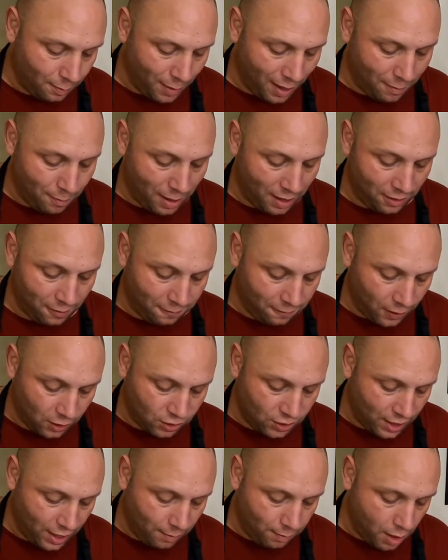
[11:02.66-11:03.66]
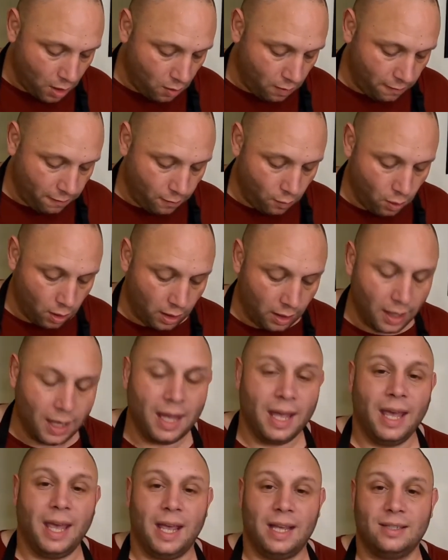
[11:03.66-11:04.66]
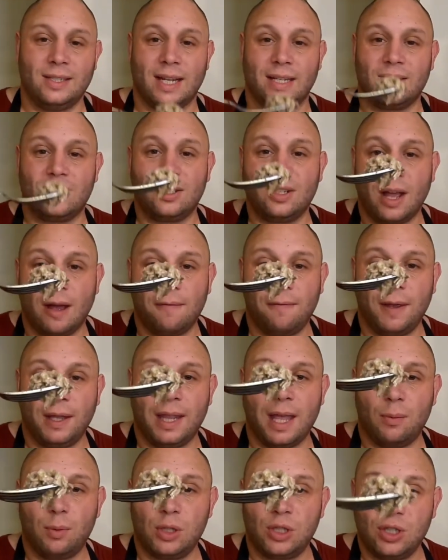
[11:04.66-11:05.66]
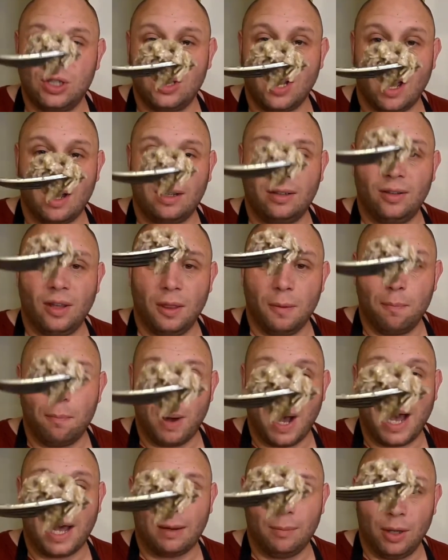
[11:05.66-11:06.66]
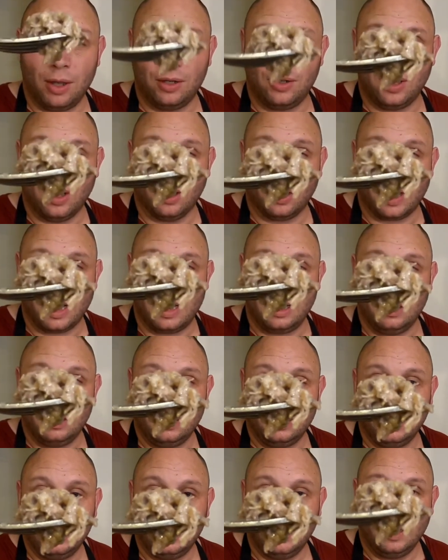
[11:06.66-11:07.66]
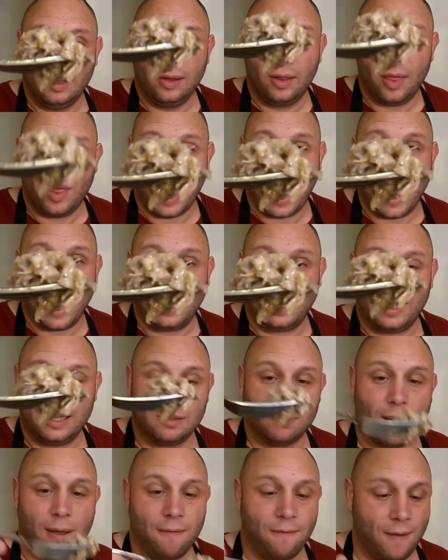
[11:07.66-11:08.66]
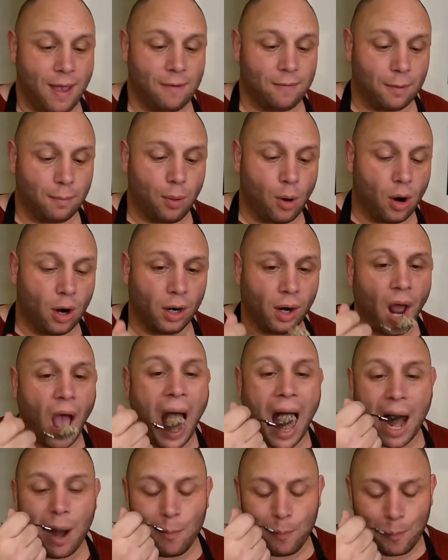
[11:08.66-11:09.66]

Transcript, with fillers: my, my, the first thing I'm going for is that stuffing that was stuck to the bottom of the turkey. That is my favorite part.